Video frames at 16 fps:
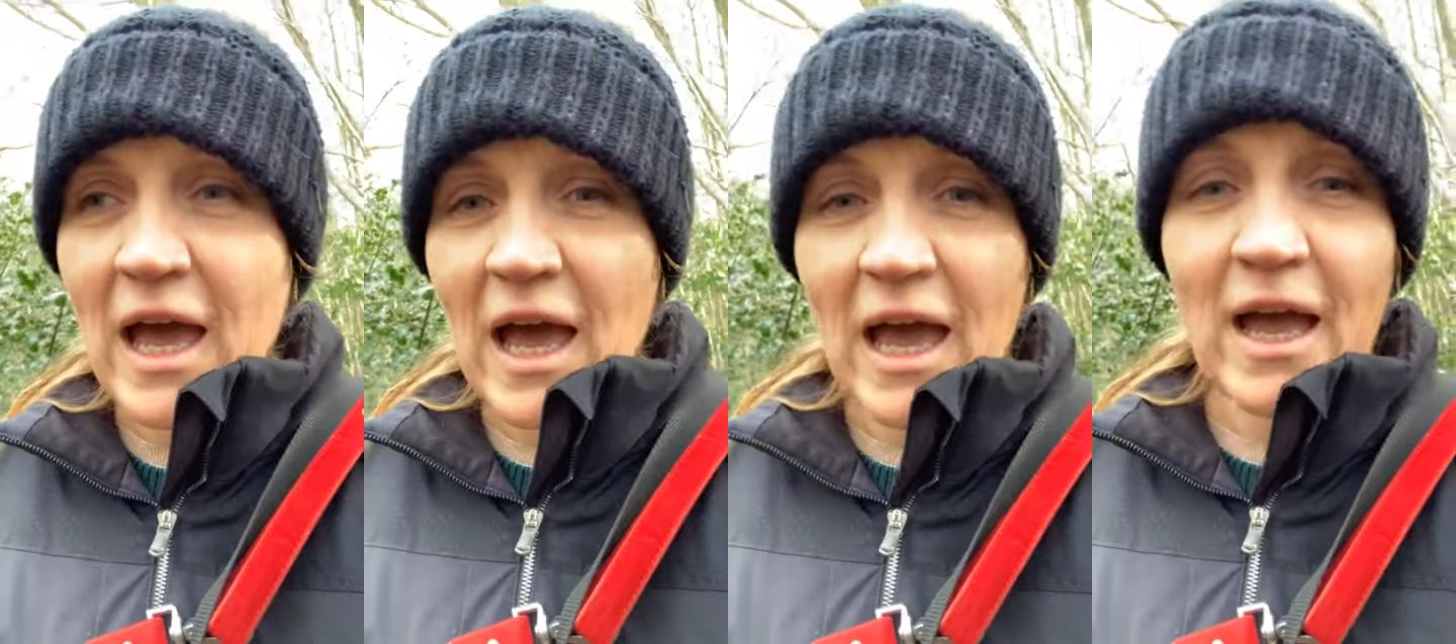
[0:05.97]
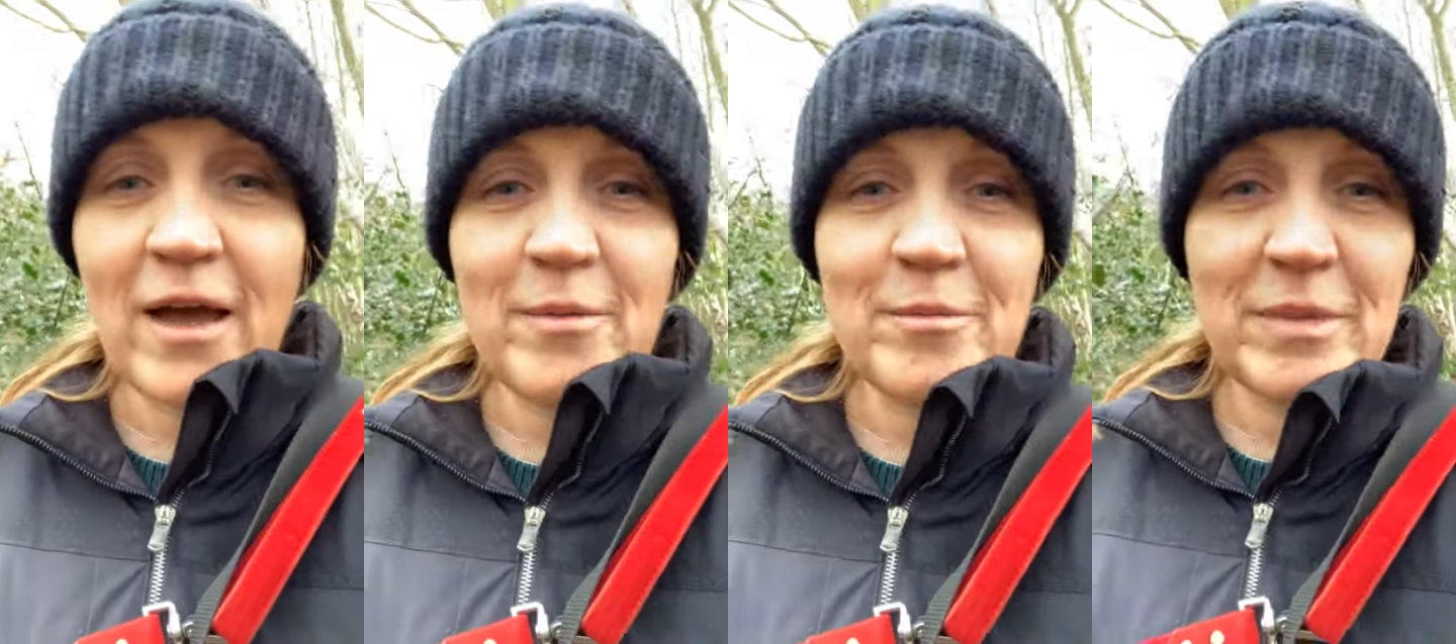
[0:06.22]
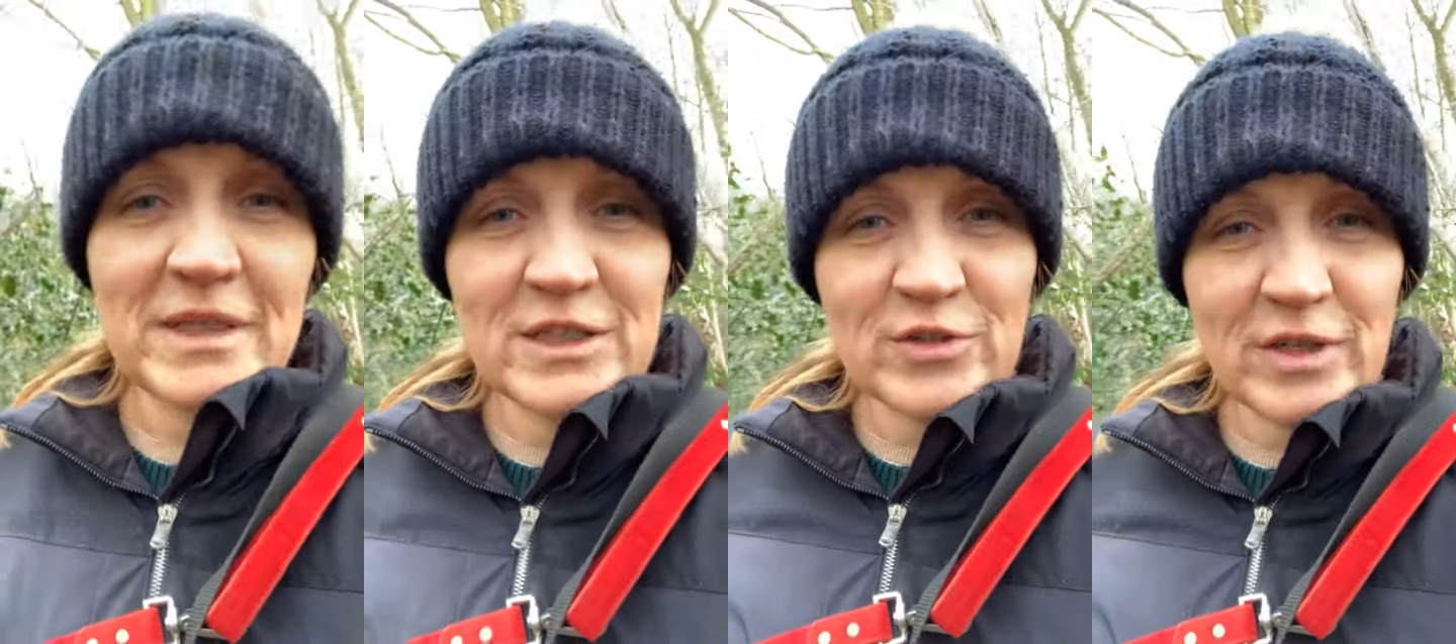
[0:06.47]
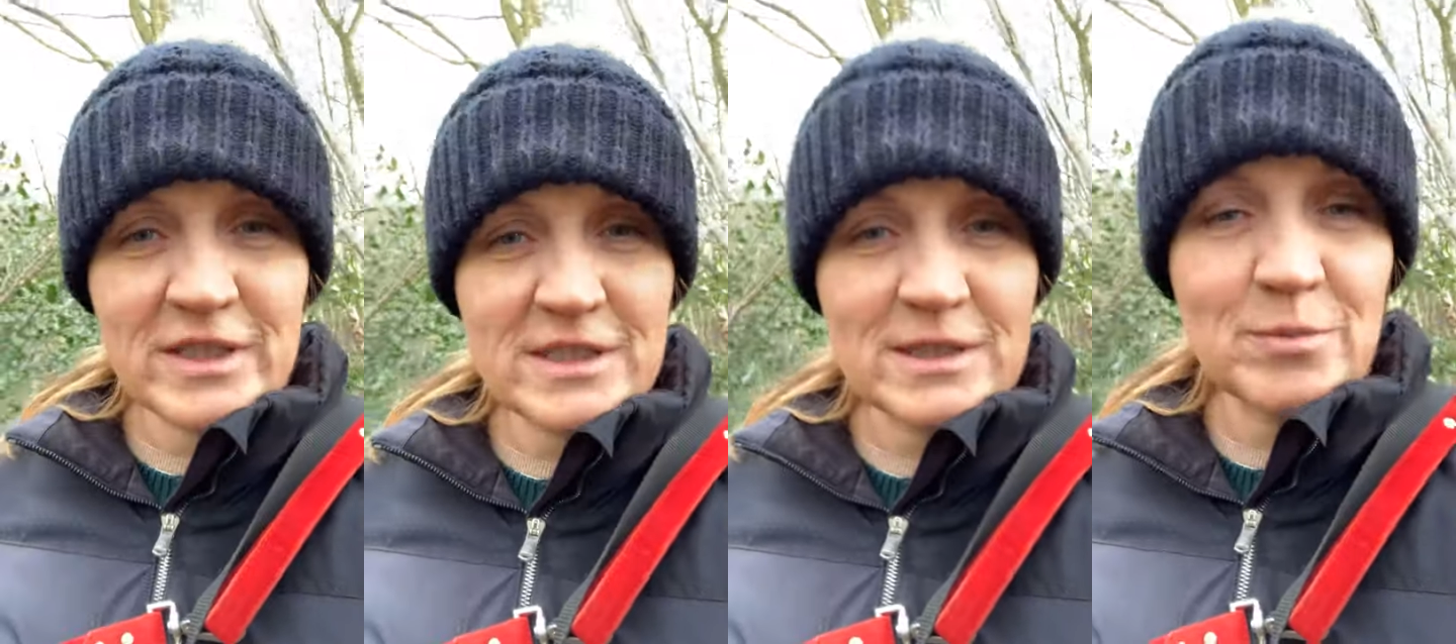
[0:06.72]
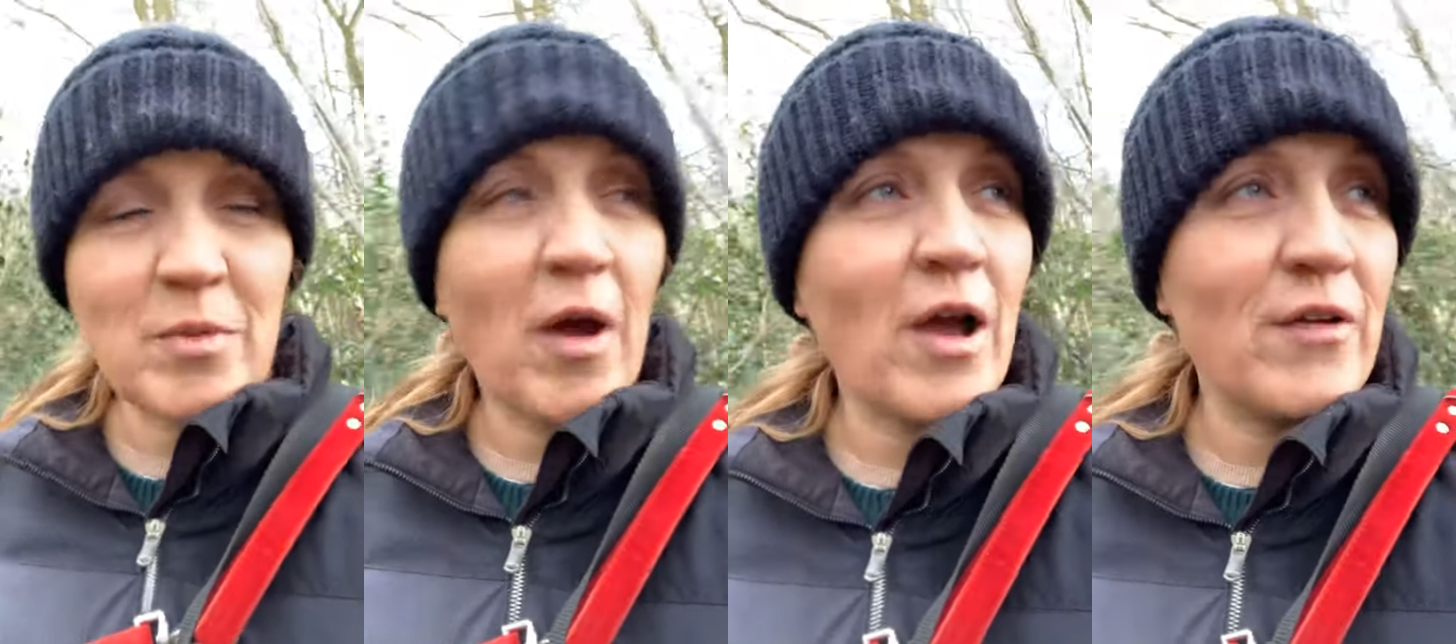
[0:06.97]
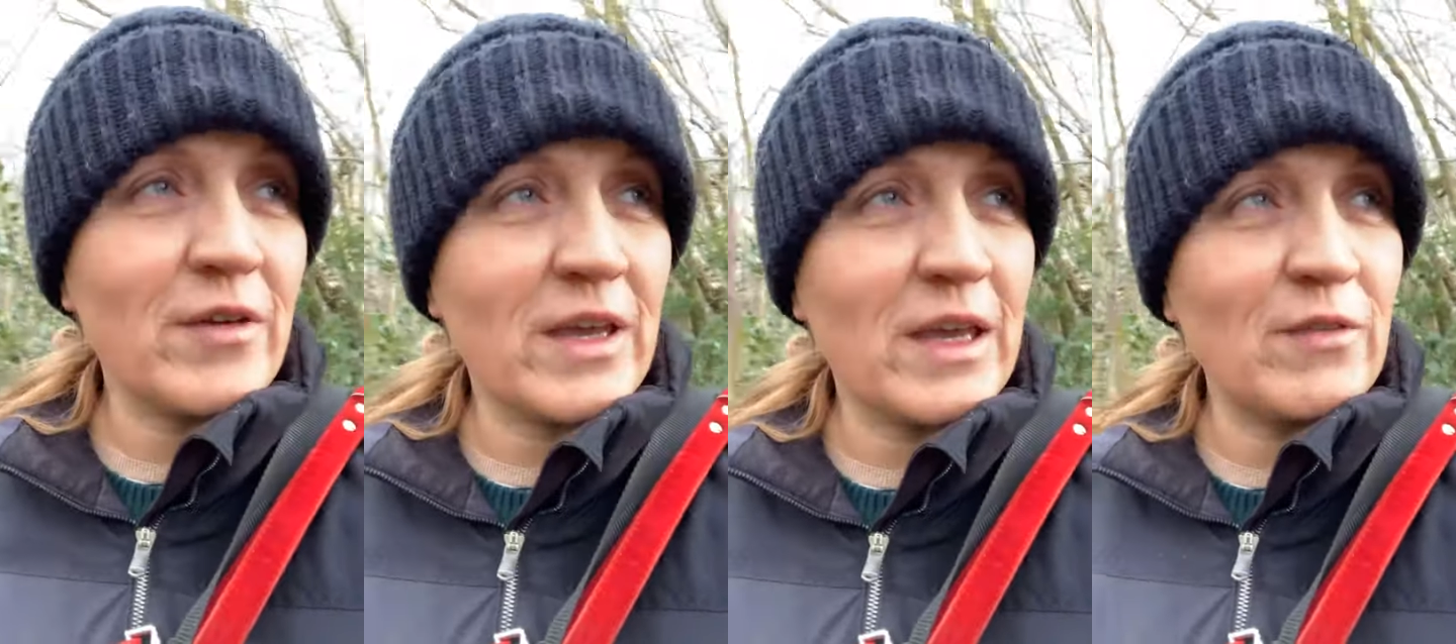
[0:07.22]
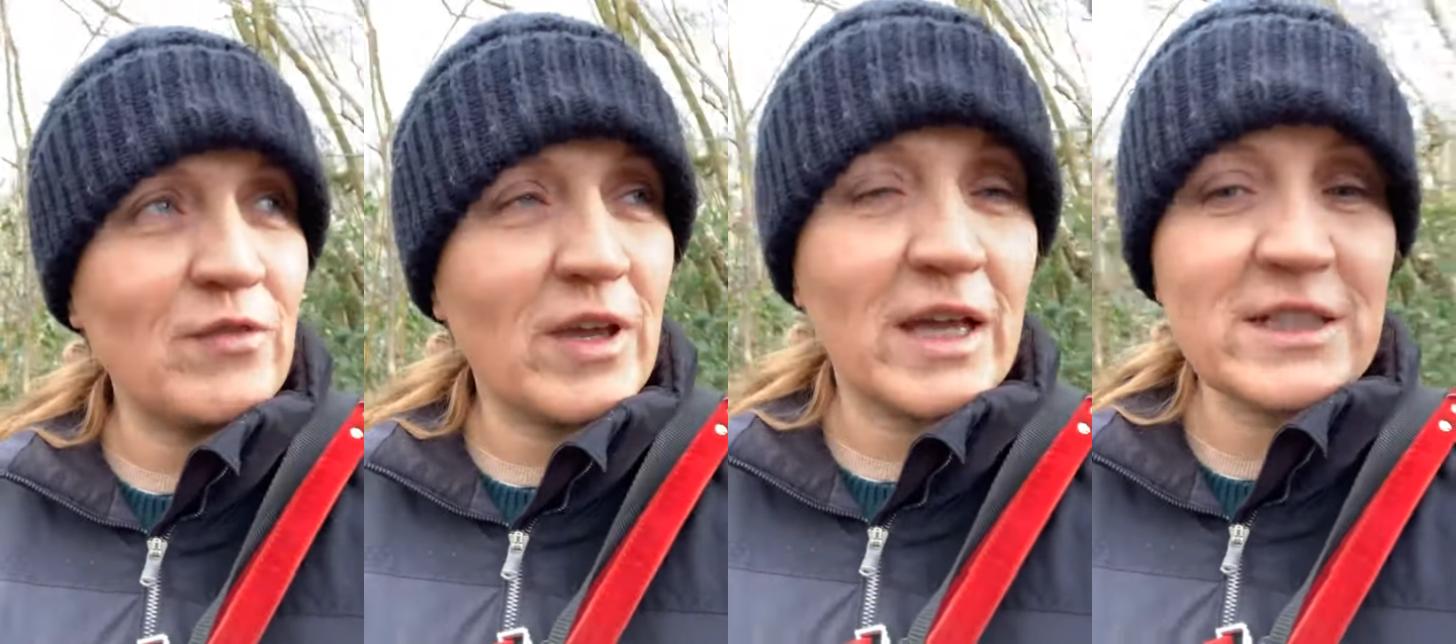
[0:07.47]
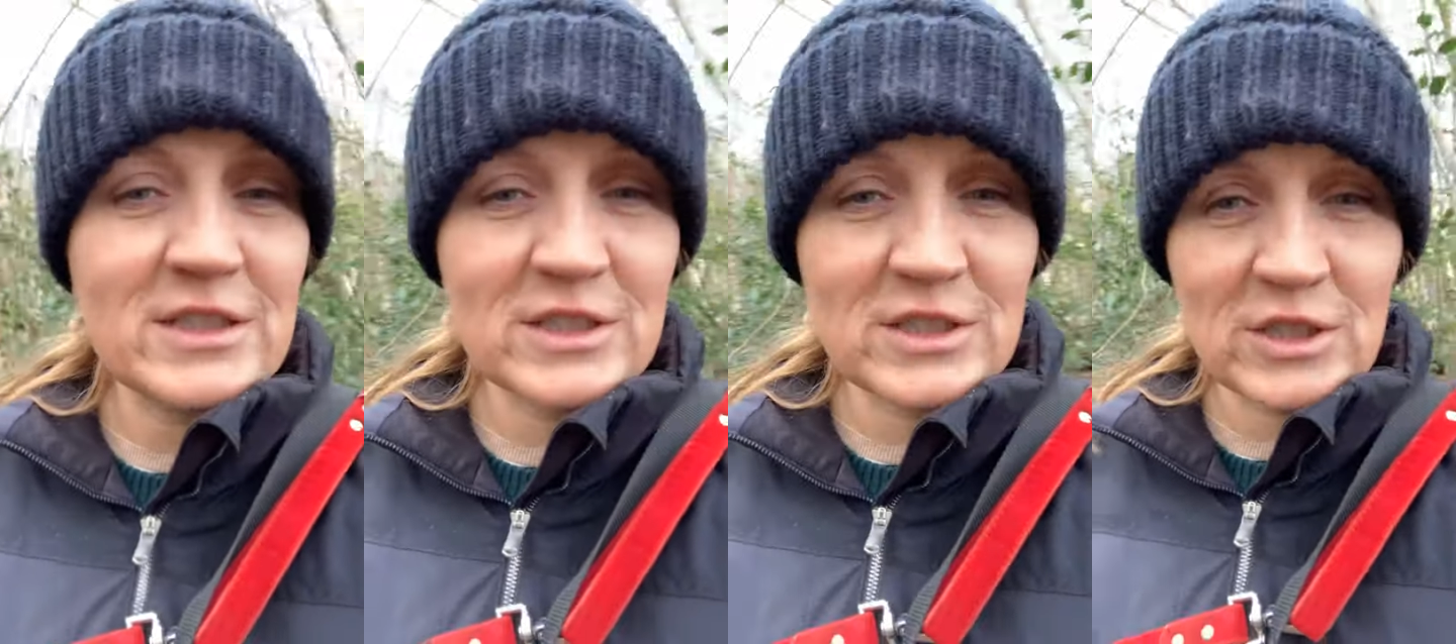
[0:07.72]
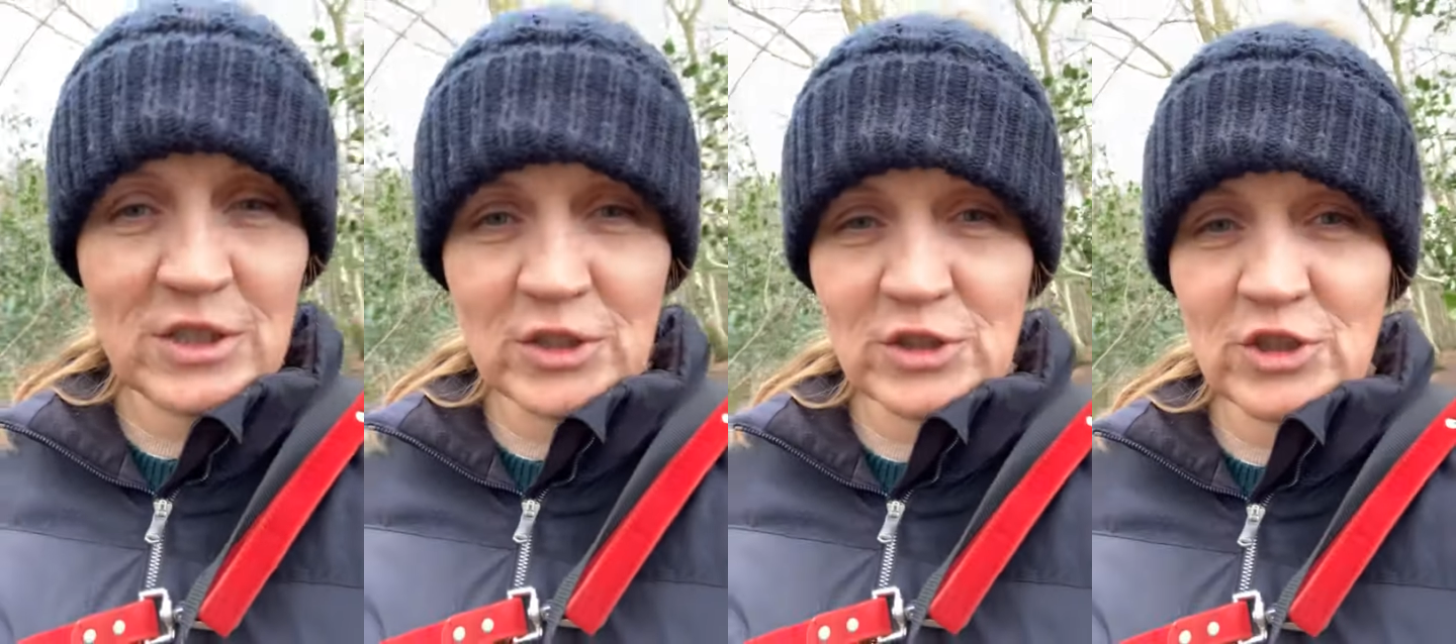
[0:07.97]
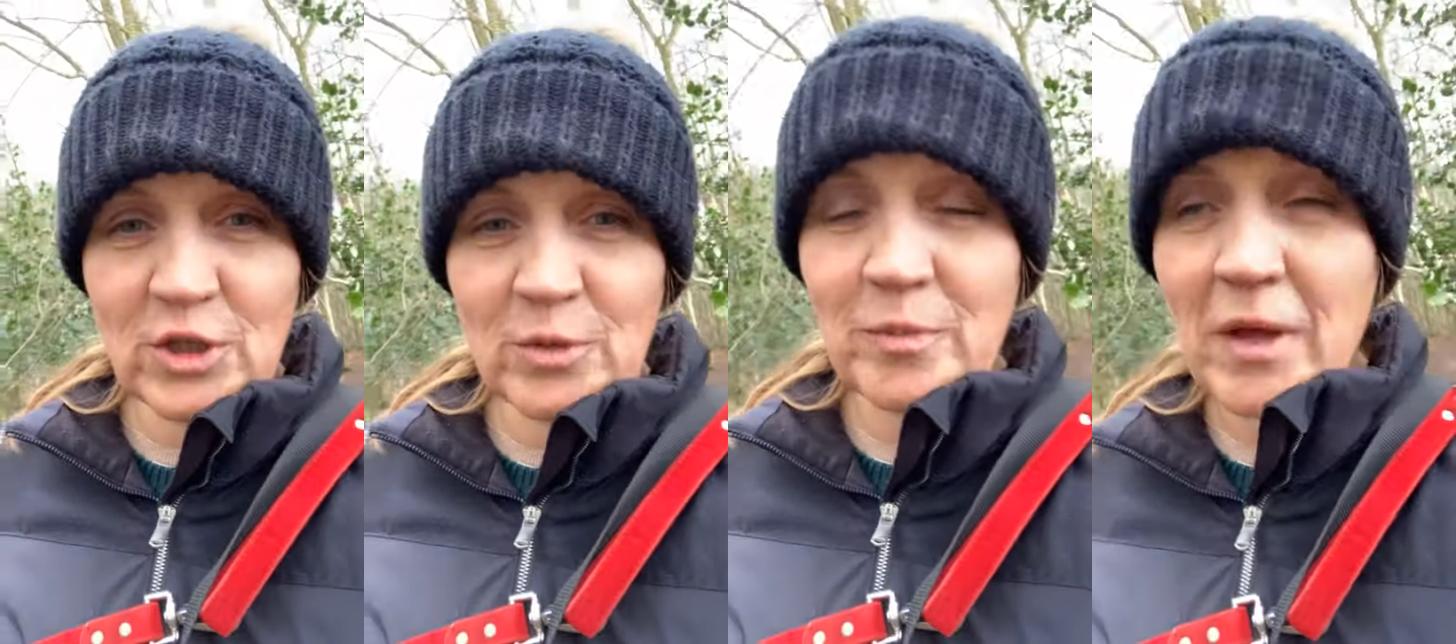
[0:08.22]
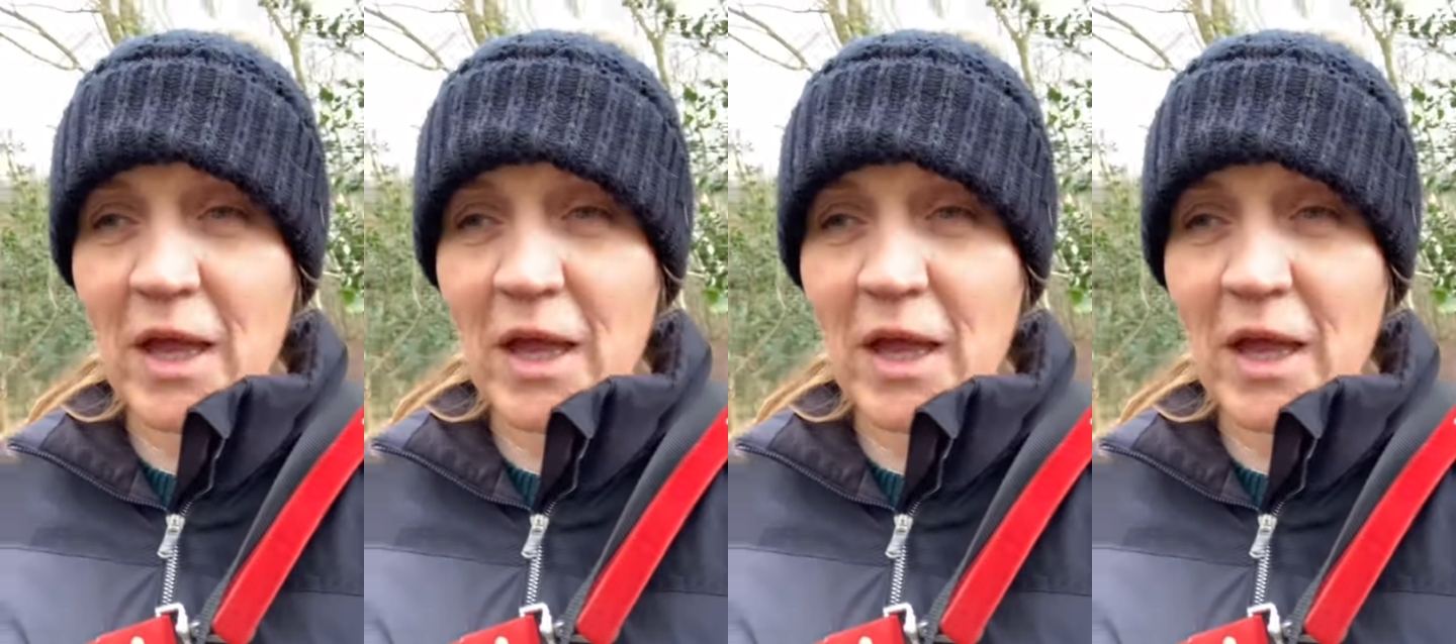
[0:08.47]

and Pinterest, but I keep forgetting to do YouTube.